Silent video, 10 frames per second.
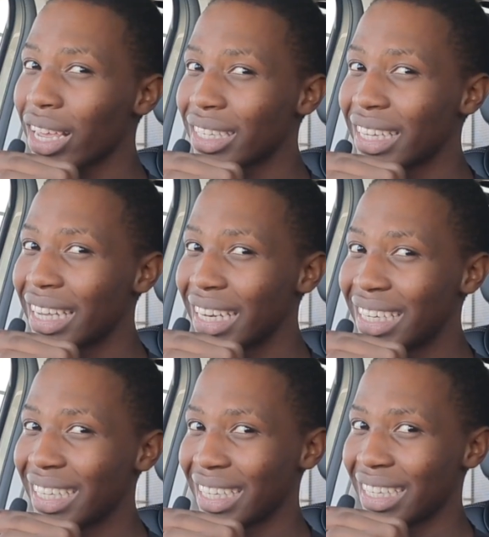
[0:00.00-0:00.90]
has
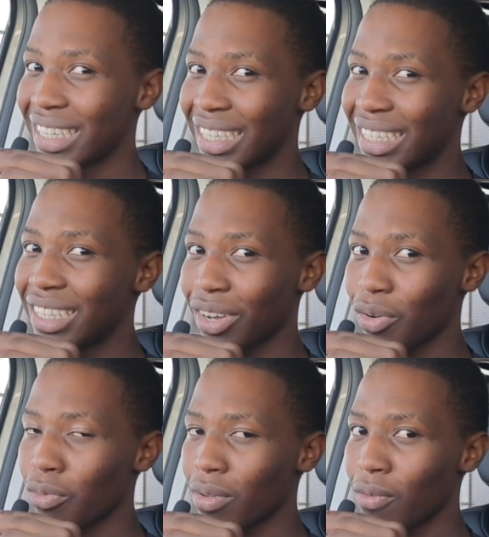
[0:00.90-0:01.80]
heating
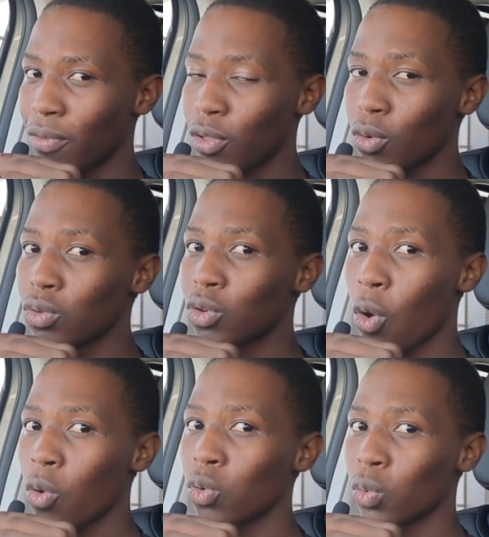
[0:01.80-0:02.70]
steering wheel for those
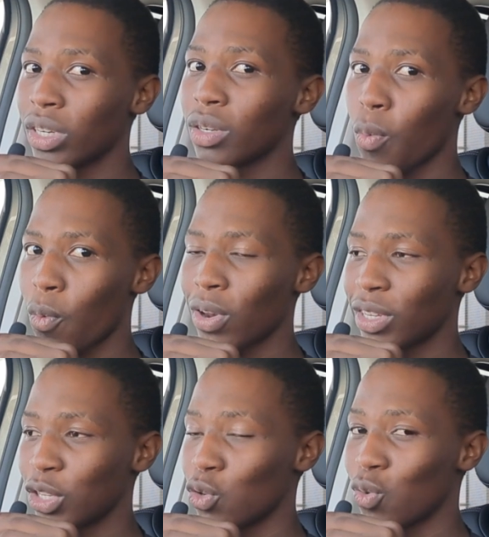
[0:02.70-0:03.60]
cold winter
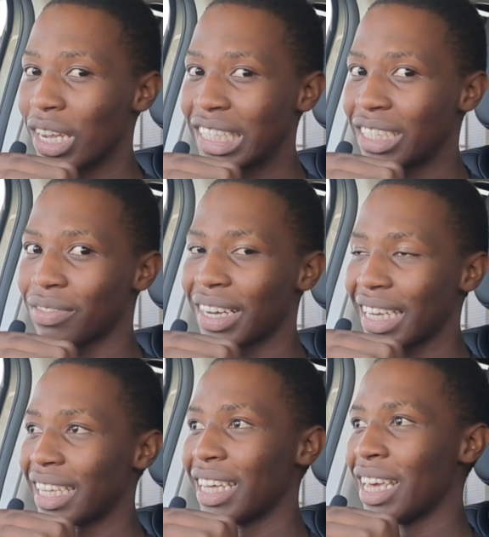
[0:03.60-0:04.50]
mornings and you are
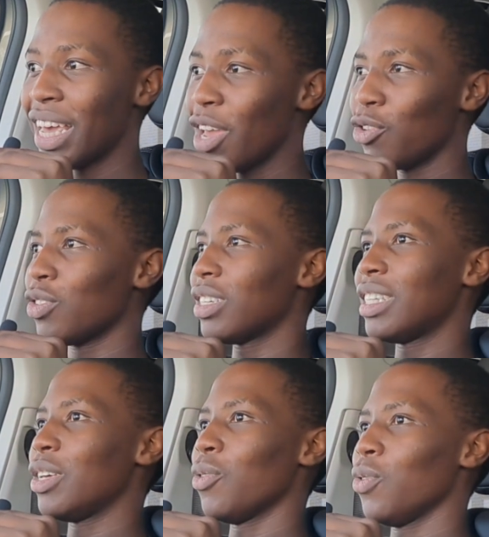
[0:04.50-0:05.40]
shivering and you just
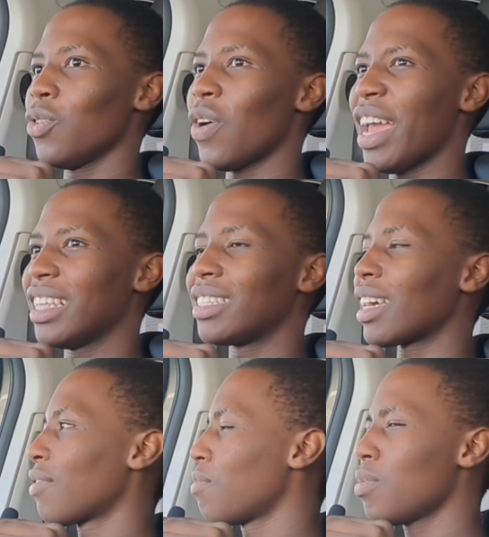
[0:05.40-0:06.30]
yell with your hands
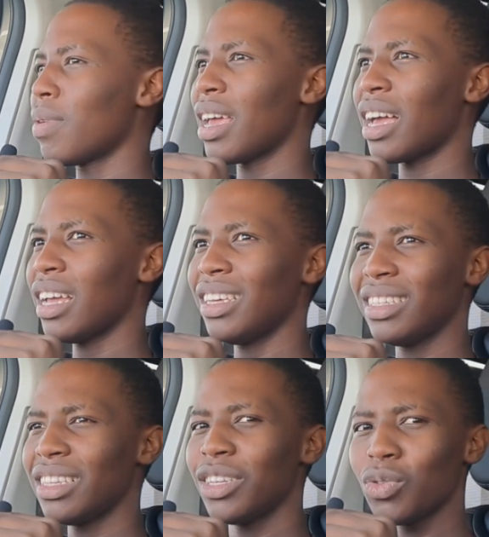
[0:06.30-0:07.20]
driving. People are like,
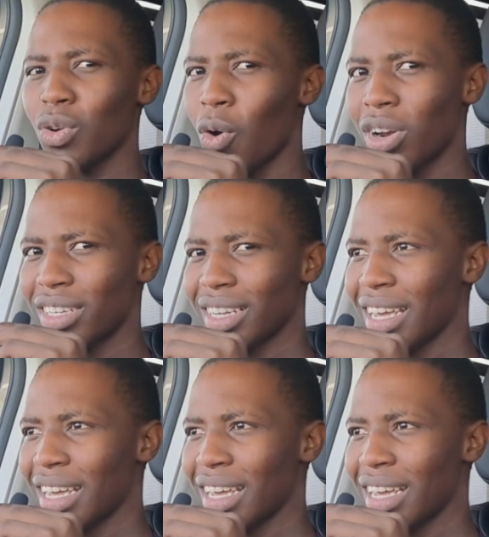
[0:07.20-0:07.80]
isn't this one hot?